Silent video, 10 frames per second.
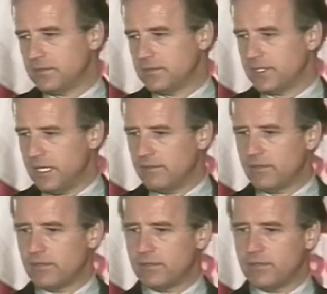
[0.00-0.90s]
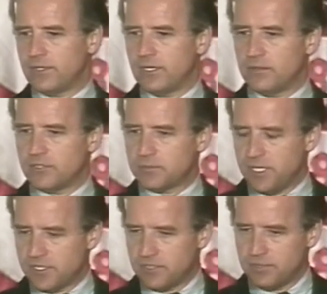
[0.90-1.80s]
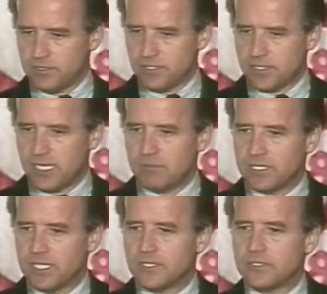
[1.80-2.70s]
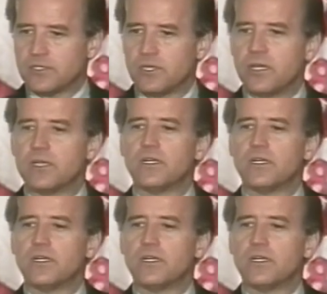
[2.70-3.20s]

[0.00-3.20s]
whatever their responsibilities and obligations are.